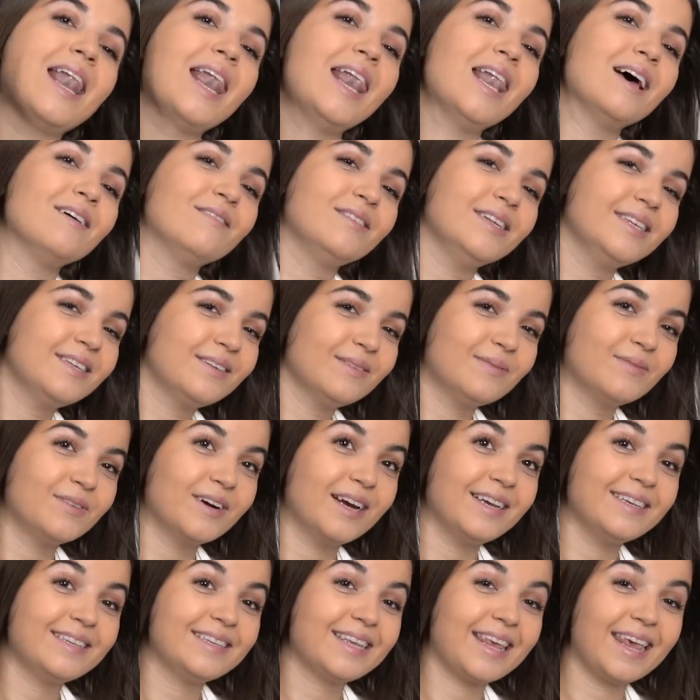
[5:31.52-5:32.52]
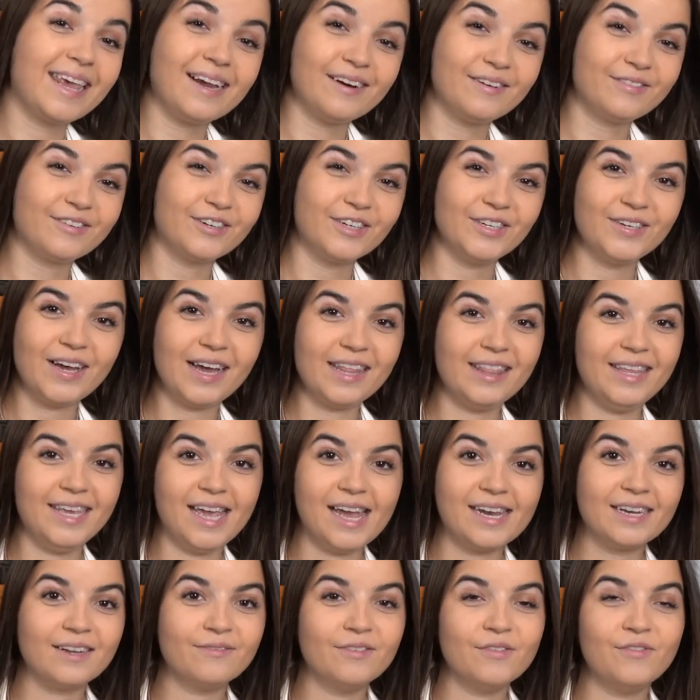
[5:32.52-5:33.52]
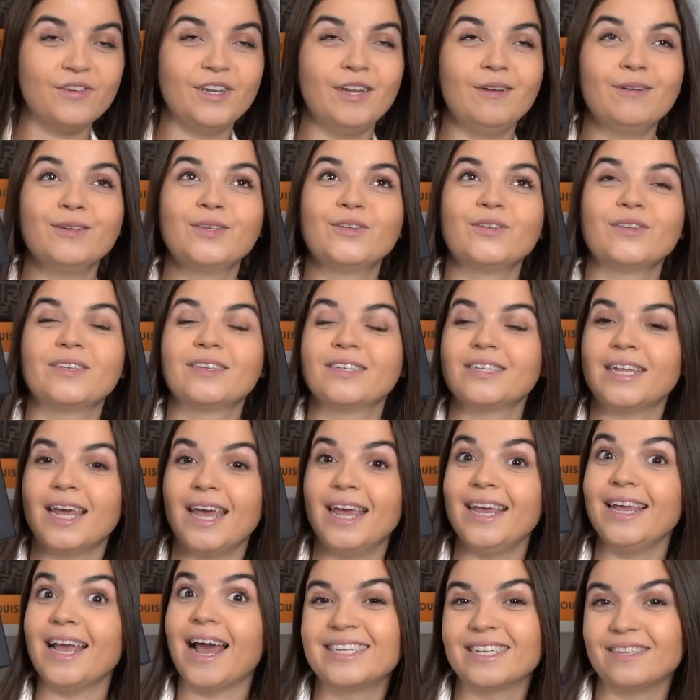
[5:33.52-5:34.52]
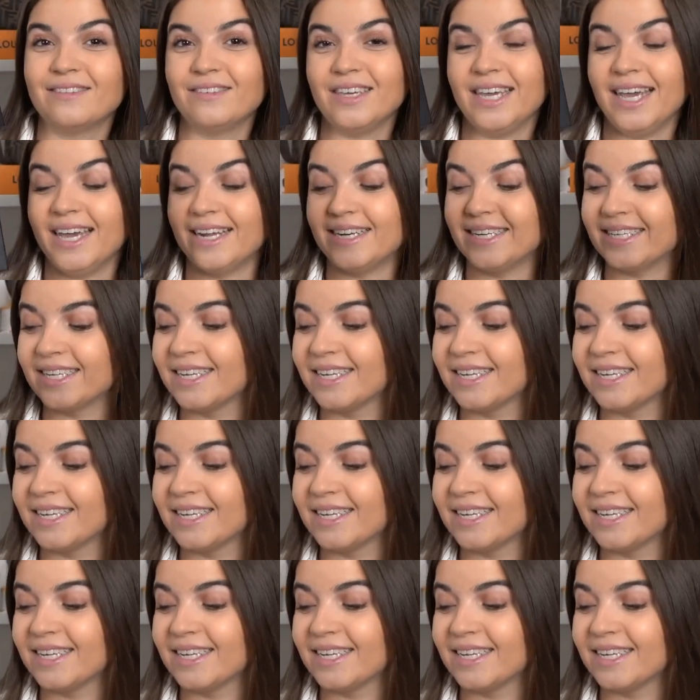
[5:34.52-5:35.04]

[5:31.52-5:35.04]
lovely surprise here for you at the end of the video, so stay till the end.